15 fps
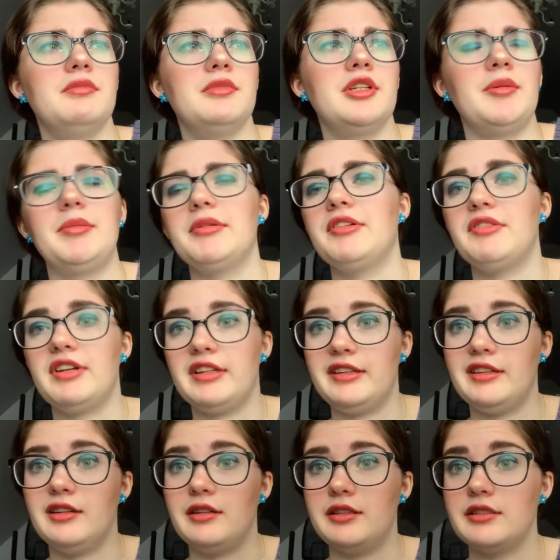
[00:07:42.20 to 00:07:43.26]
To be
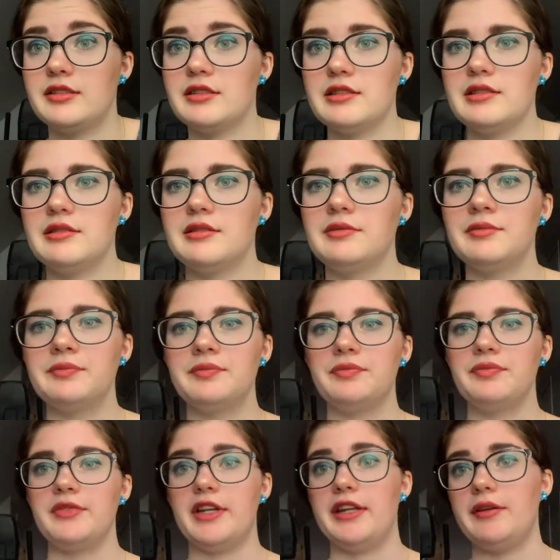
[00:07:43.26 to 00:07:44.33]
perfectly honest.
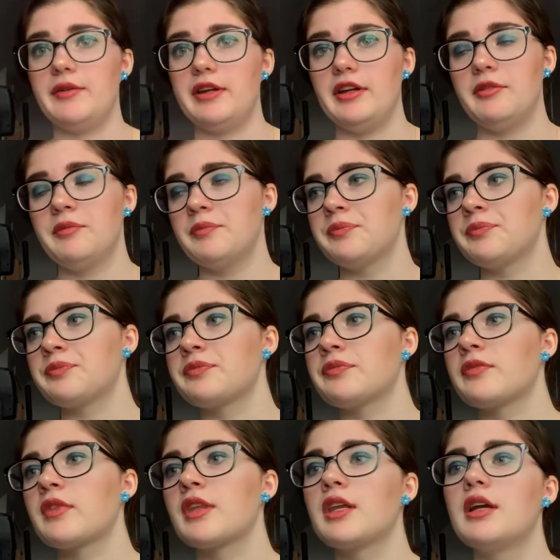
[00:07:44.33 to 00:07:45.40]
Anyway.
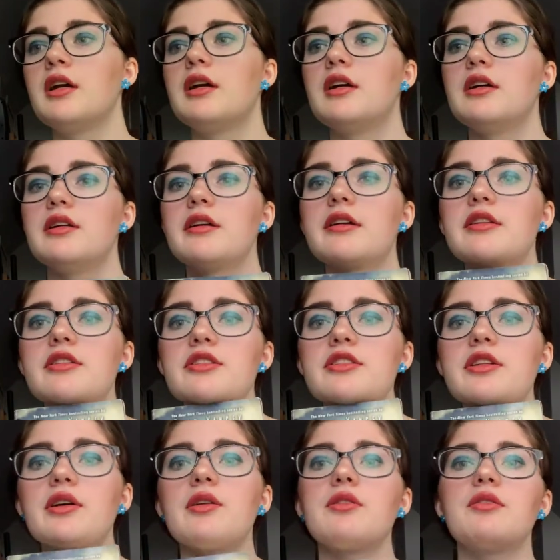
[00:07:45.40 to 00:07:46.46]

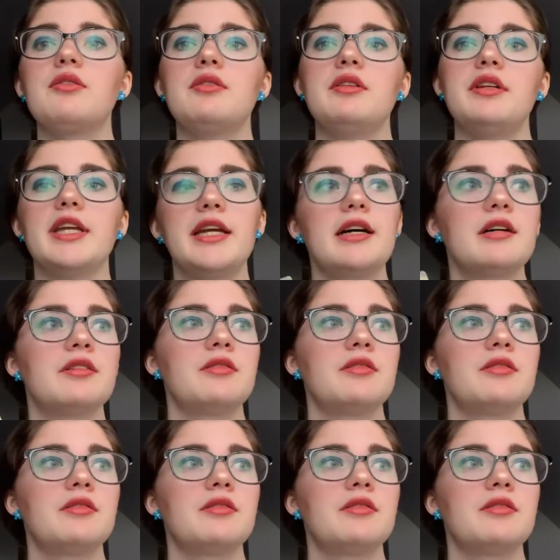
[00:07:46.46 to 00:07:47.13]
So, yeah.